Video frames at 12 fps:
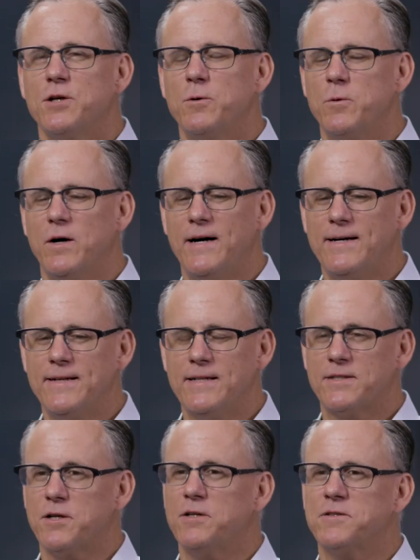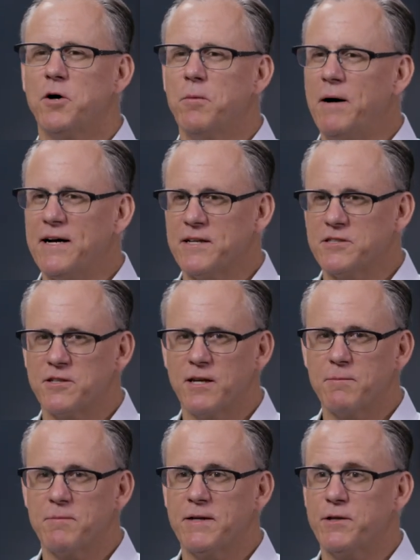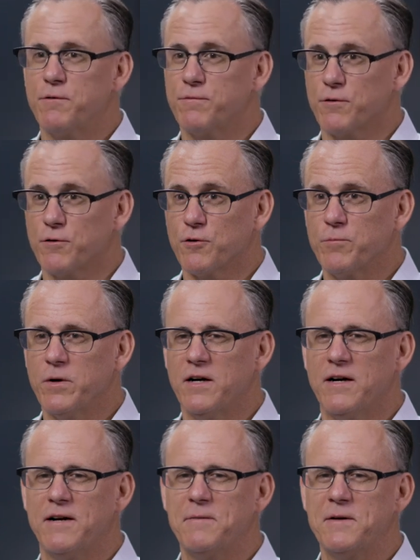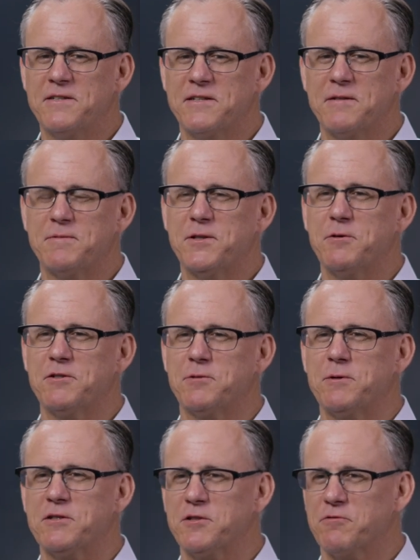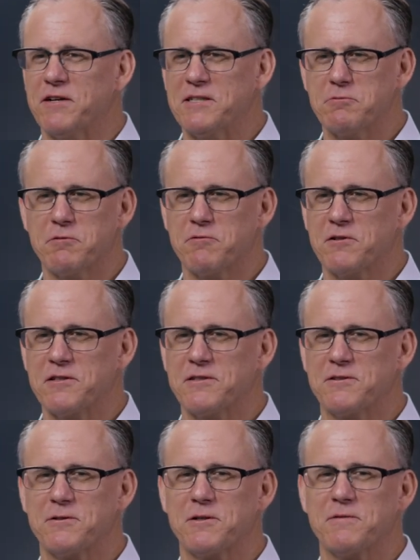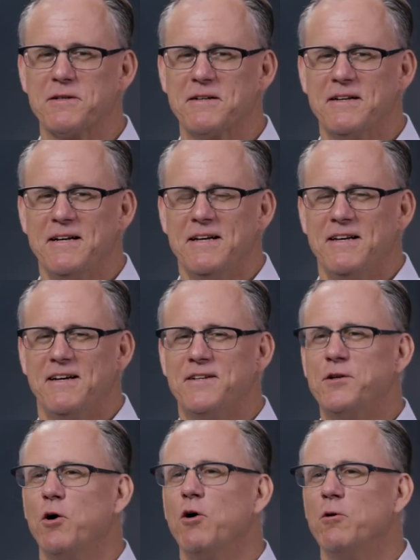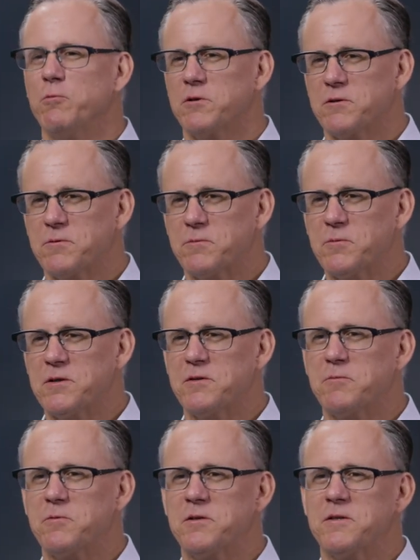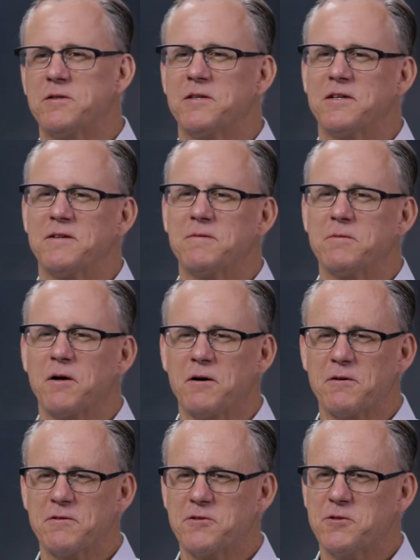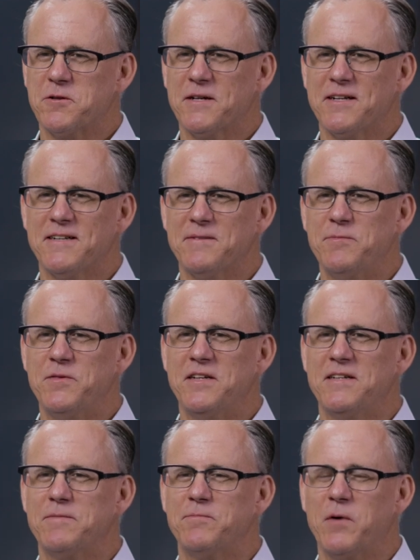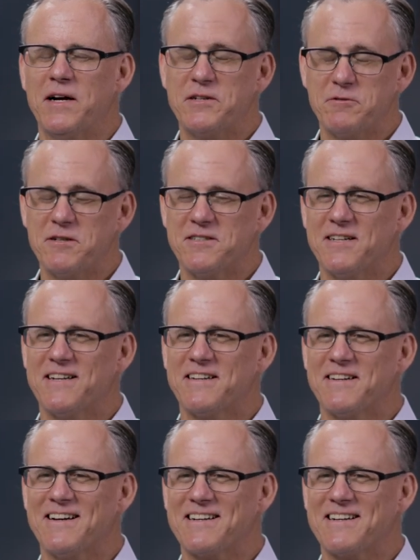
So, uh, yeah, t- Tallbacken is the name of my new firm. Uh, it's an obscure Swedish phrase referring to sort of a, a knoll with with with large pine trees on it.